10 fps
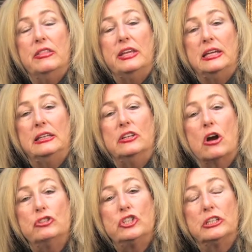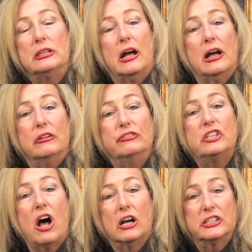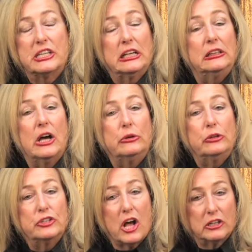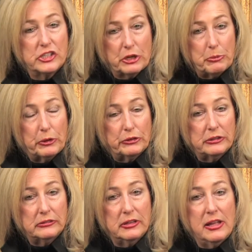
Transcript: the notion of toxic load or toxic burden,